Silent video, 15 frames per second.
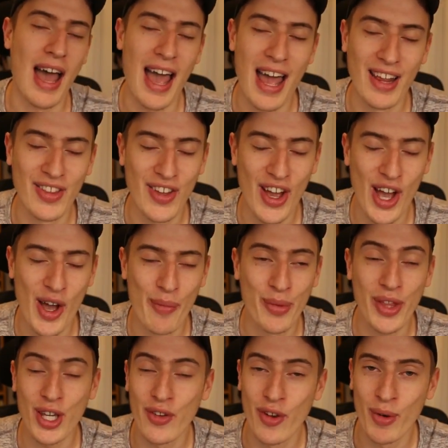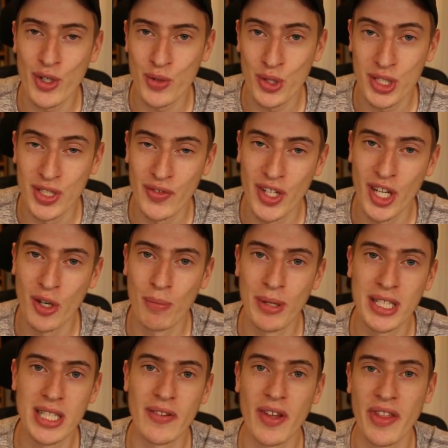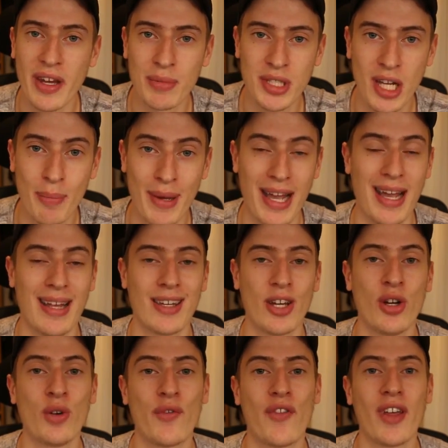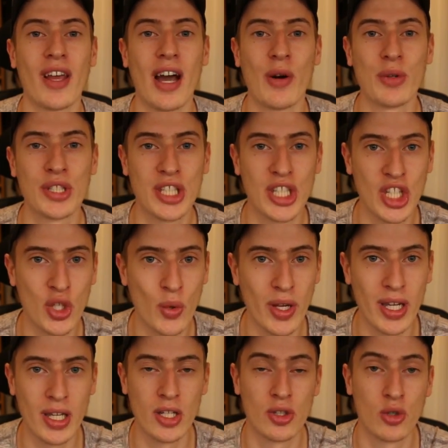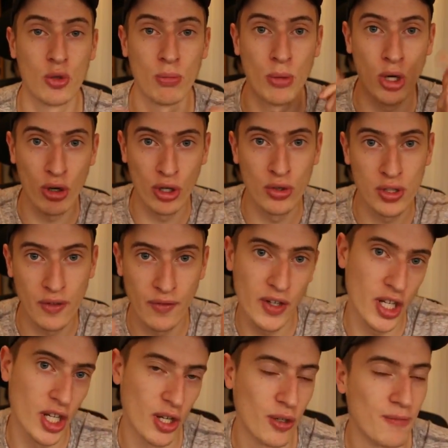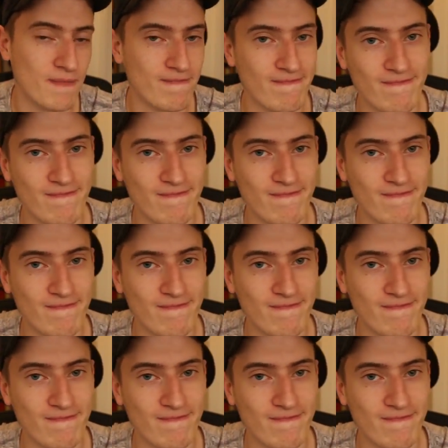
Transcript: And uh, thank you very much for watching this video. Please give it a thumbs up and hopefully I will see you in tomorrow's video.